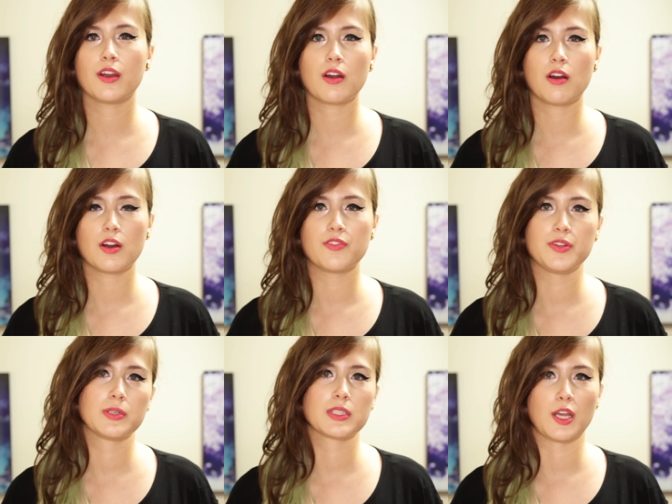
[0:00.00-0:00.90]
Here are a
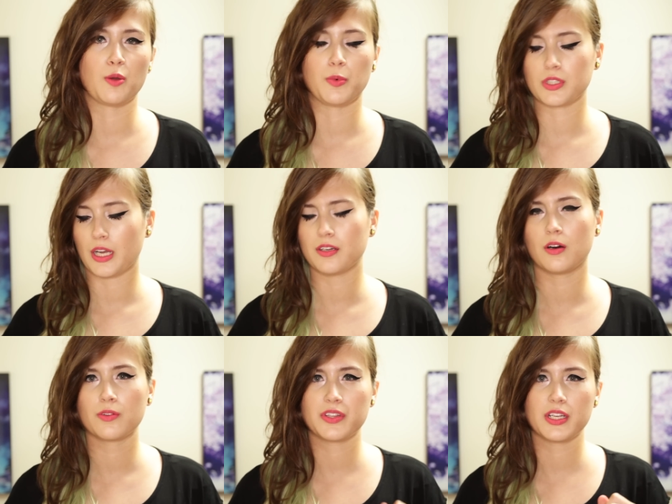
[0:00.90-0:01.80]
few examples. I
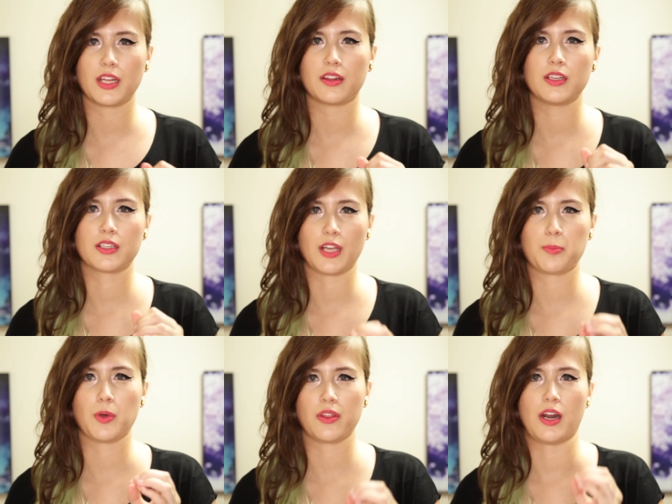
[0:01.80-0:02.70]
don't think that the
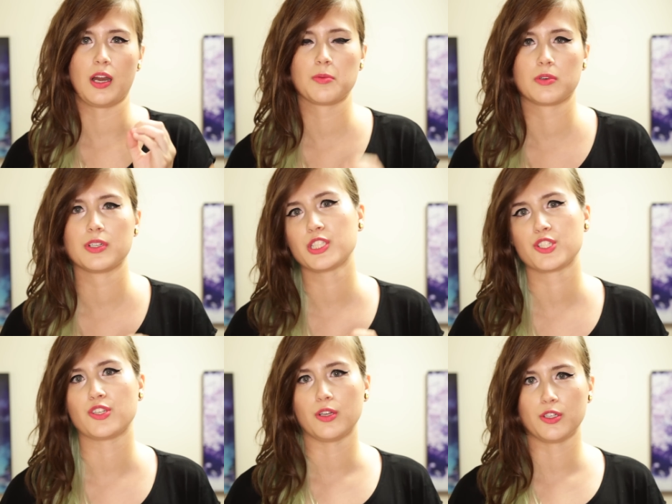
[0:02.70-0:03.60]
example that I am going to
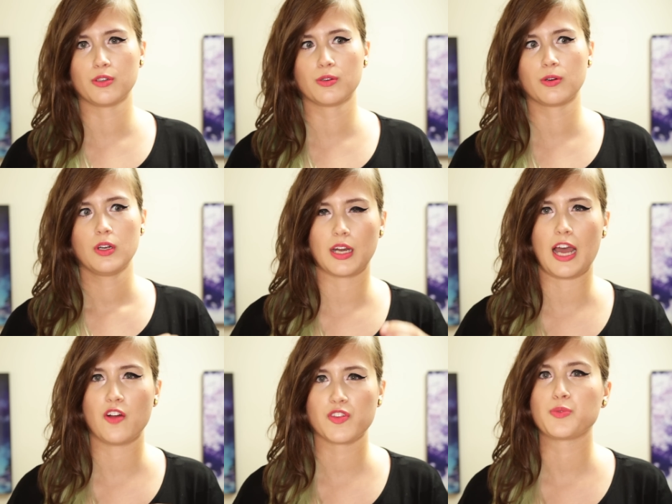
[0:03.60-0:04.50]
show you gonna
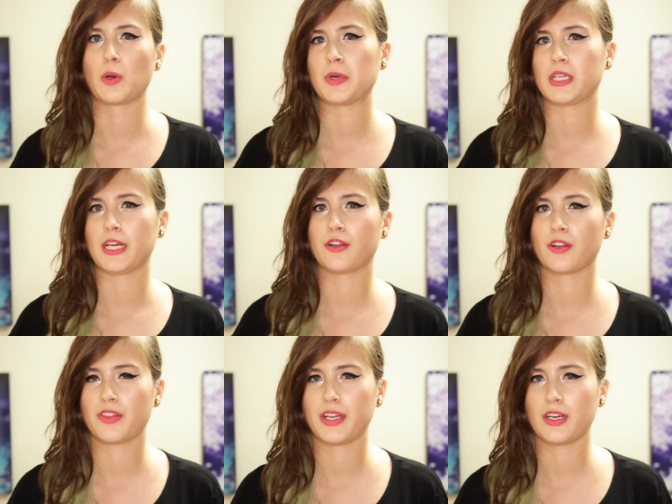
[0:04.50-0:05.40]
have this one
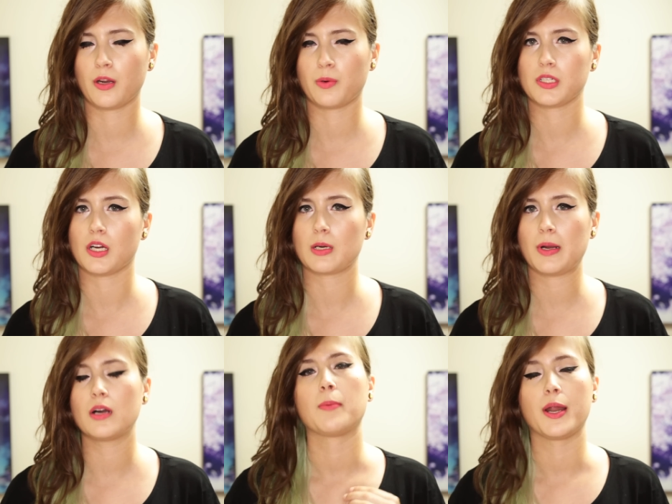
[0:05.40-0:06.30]
particular thing that I want to talk
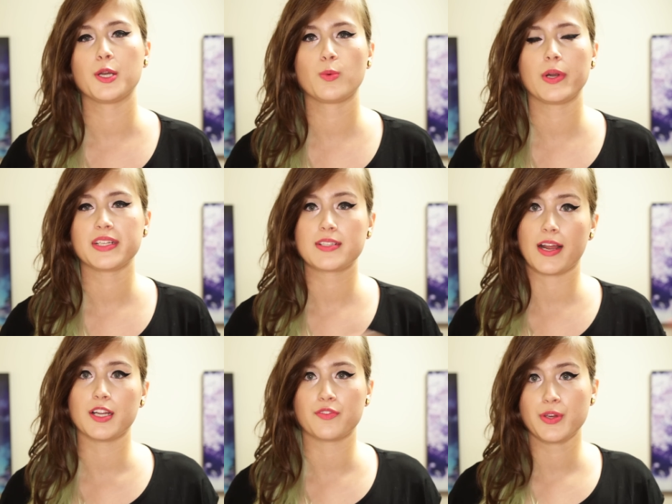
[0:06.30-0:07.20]
about, but I do want to
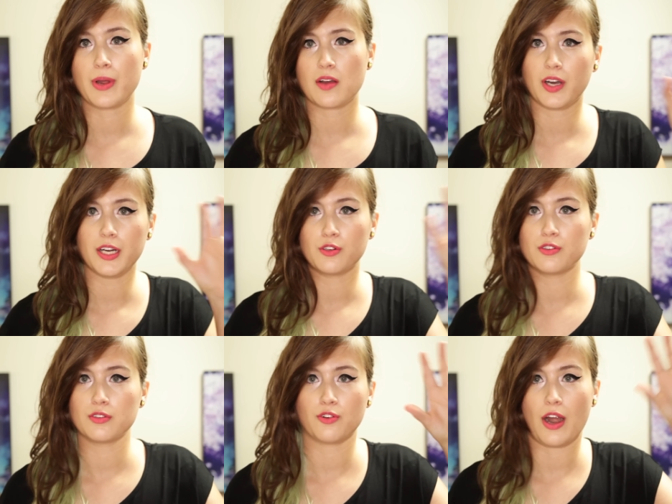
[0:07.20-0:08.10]
say if you have like
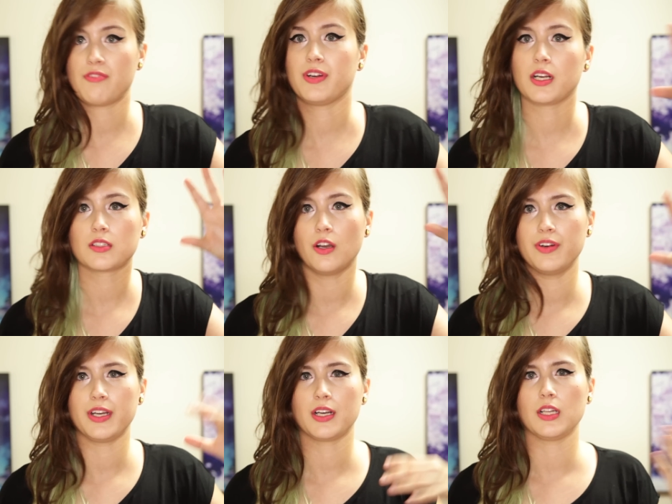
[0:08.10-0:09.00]
graphics over
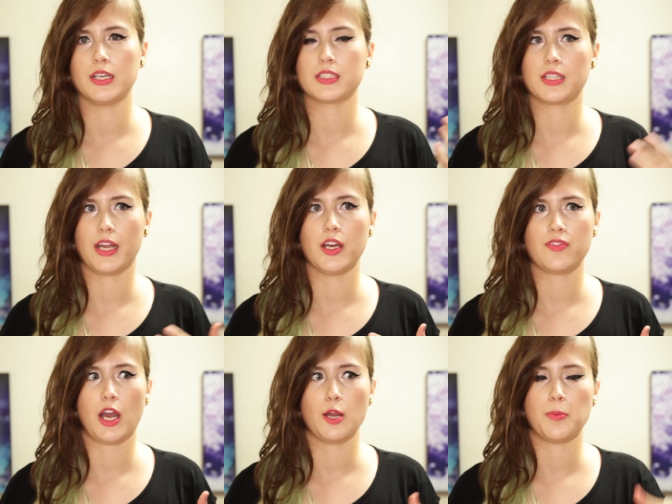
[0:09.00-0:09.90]
here, like say if
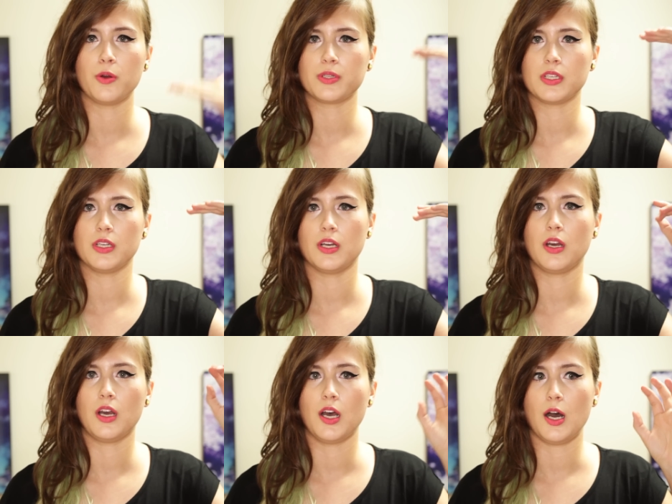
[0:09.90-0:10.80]
I
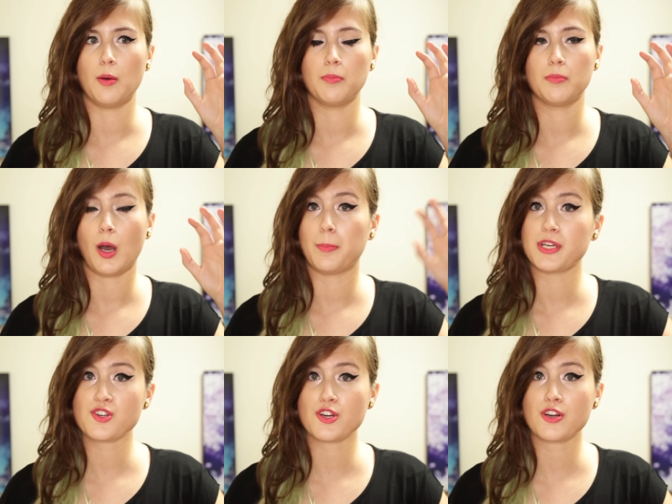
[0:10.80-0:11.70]
posted um, a
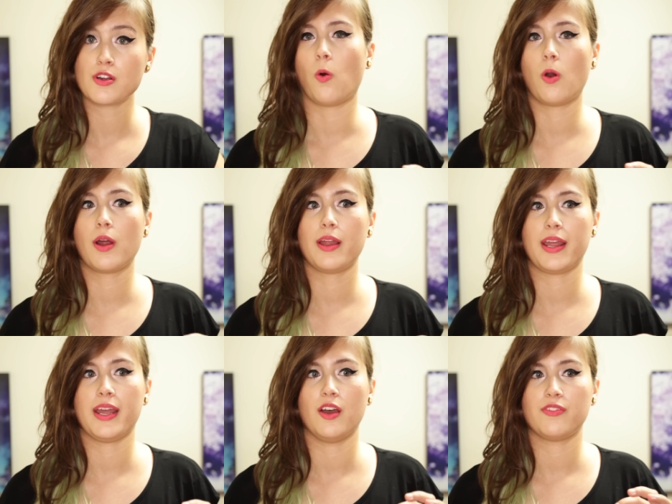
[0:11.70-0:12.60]
picture or
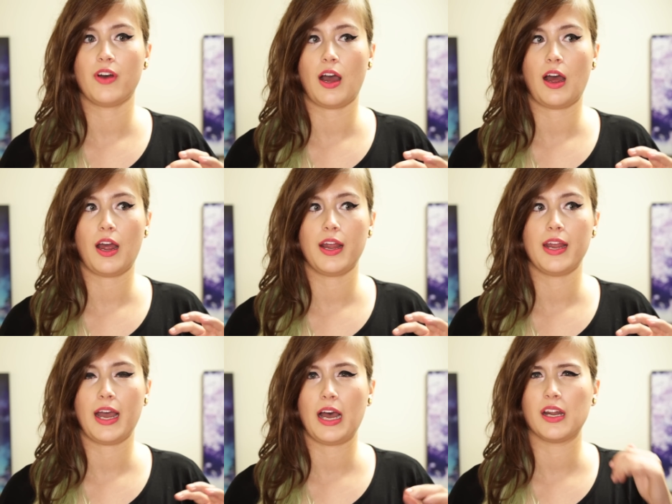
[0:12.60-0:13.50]
if I
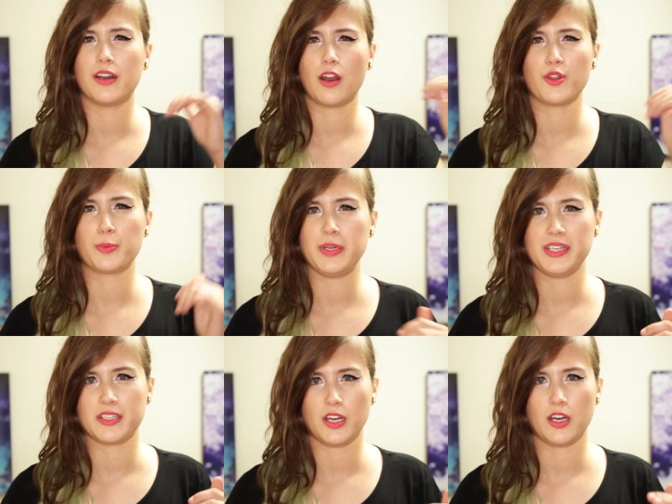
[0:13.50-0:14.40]
had another
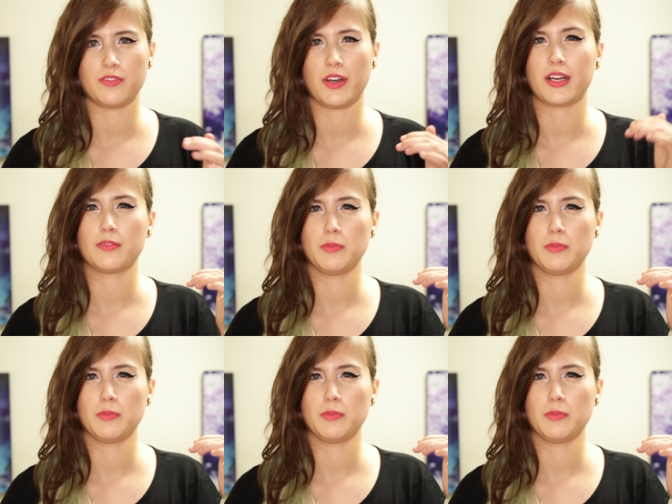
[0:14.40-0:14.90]
piece of like